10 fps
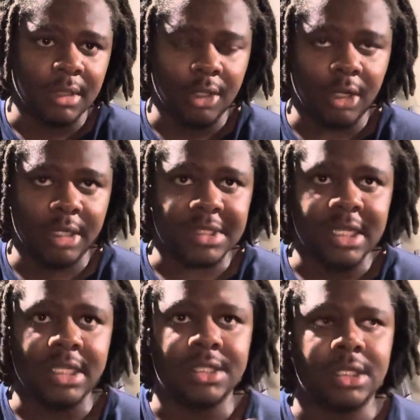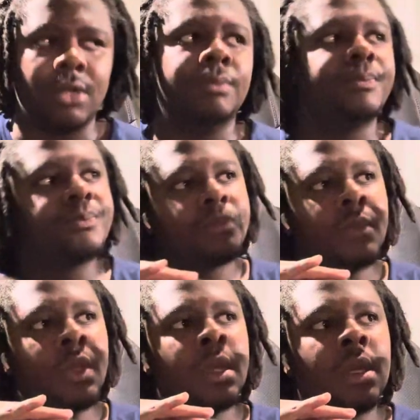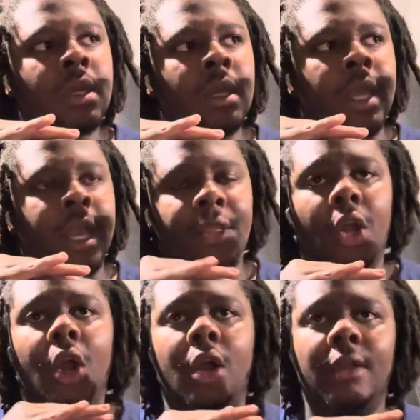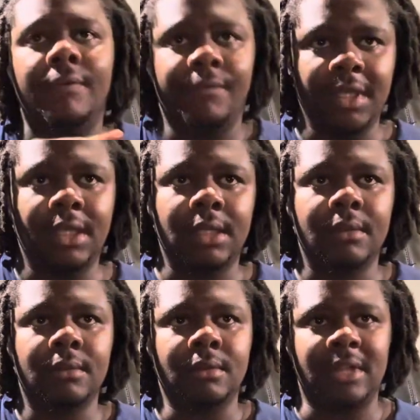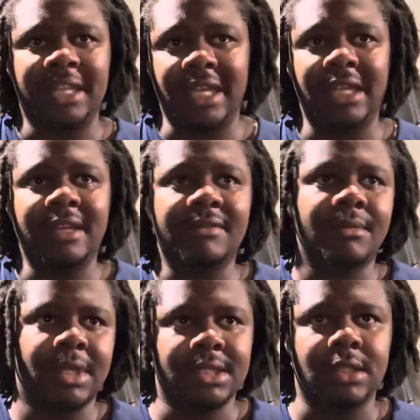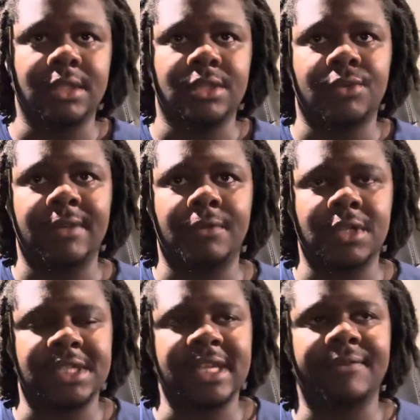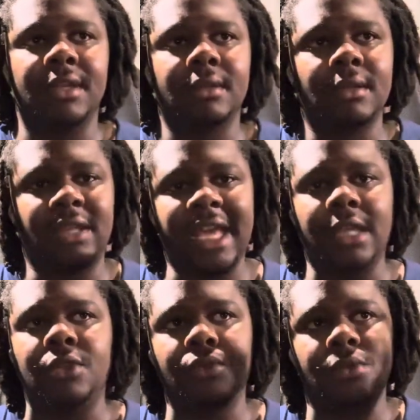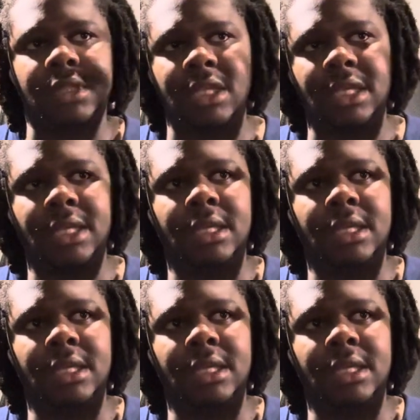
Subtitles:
You know what I'm saying? So in their RV that they live in basically 24/7, they use the